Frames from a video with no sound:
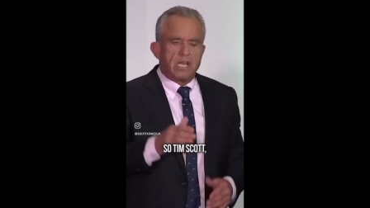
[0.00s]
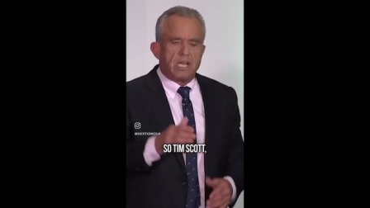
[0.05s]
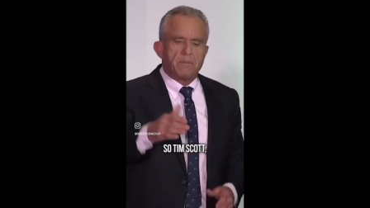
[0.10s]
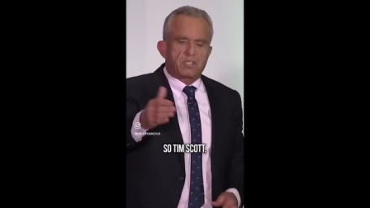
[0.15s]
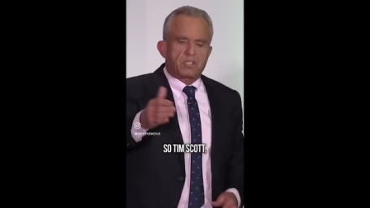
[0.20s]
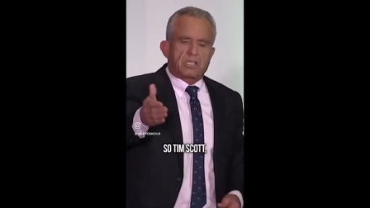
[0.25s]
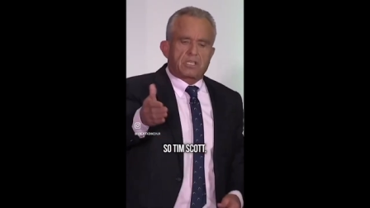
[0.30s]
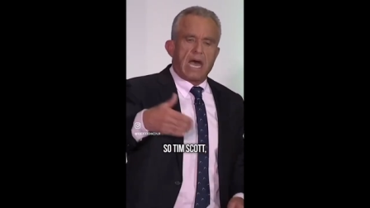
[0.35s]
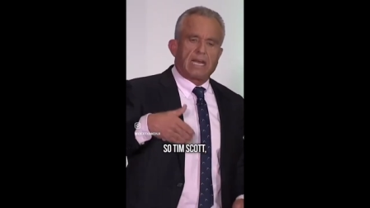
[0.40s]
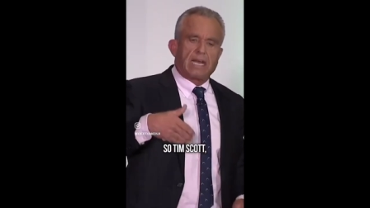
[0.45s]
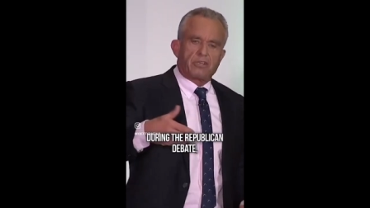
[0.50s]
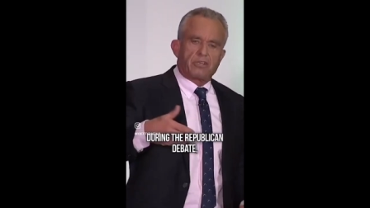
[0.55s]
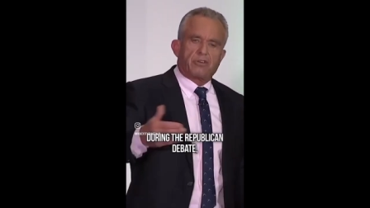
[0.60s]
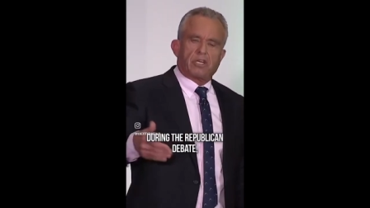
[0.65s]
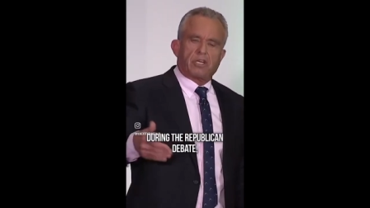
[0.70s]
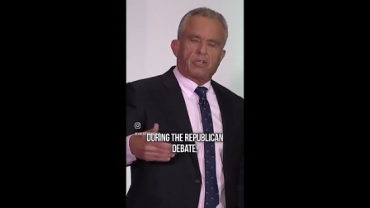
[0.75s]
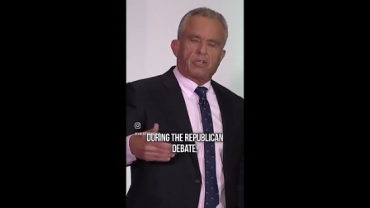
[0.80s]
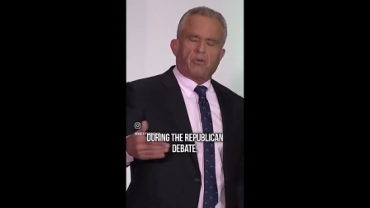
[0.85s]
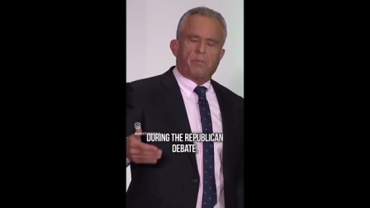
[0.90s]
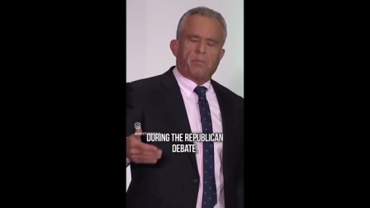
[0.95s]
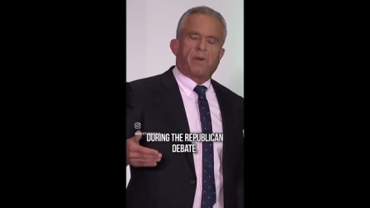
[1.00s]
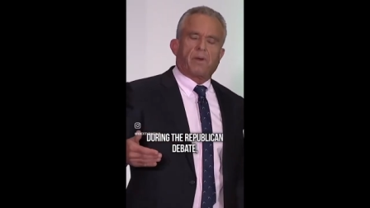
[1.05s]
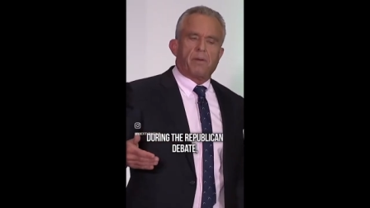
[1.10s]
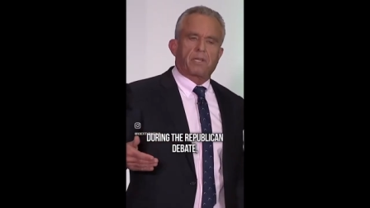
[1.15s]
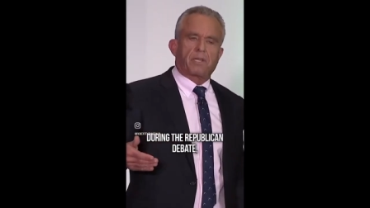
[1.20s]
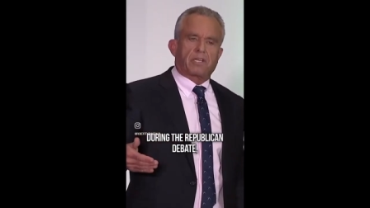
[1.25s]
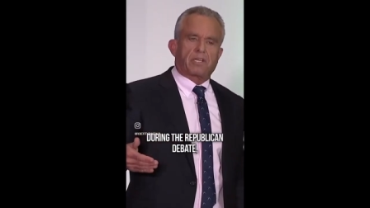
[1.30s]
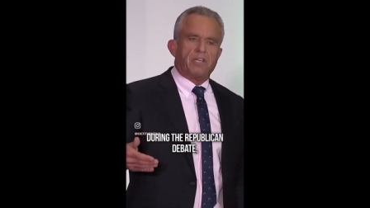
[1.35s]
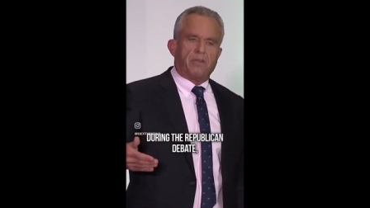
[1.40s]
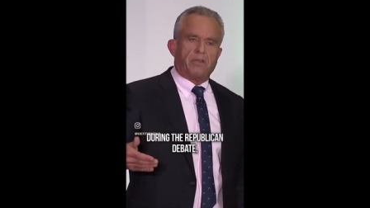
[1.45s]
Tim Scott, during the
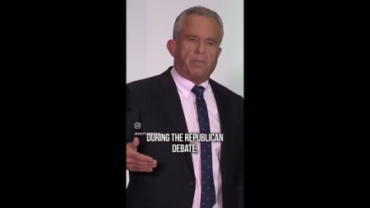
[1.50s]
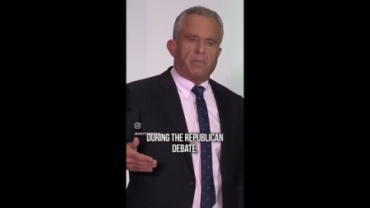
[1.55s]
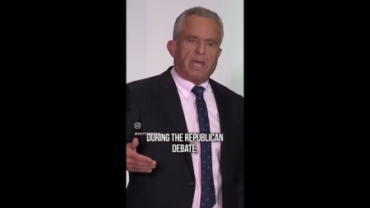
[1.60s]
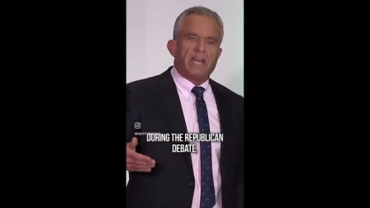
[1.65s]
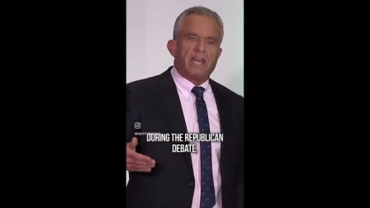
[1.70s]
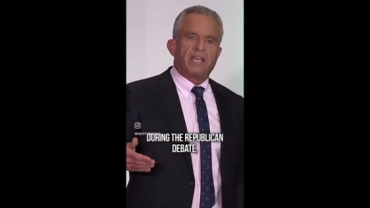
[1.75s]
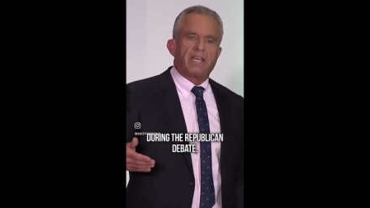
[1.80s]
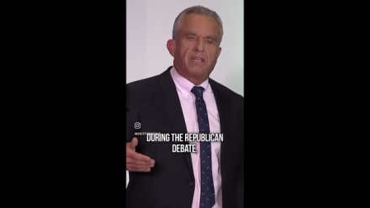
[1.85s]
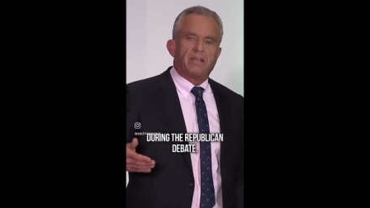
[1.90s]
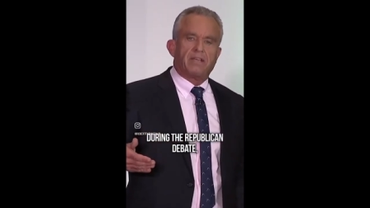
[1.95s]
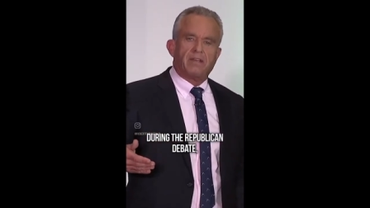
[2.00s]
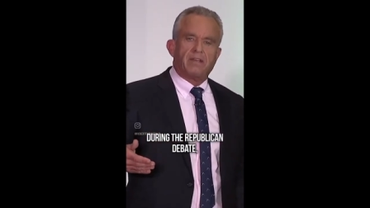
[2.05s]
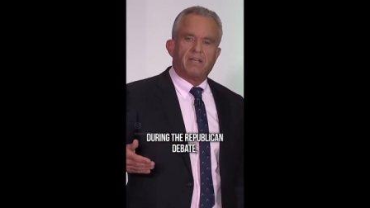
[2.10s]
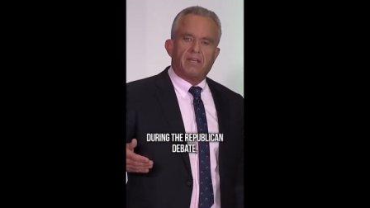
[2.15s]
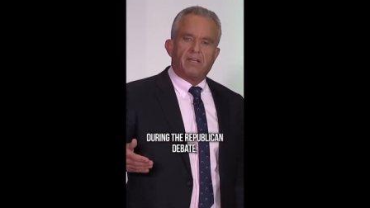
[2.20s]
Republican debate,